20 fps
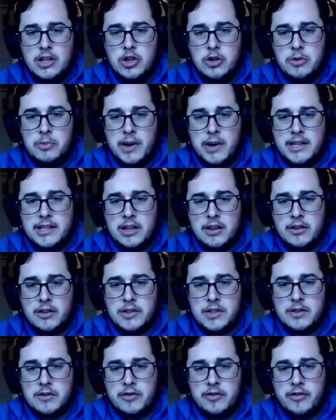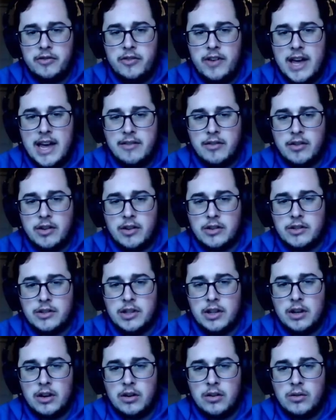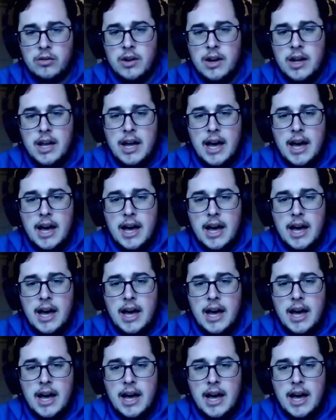do myself some favors though.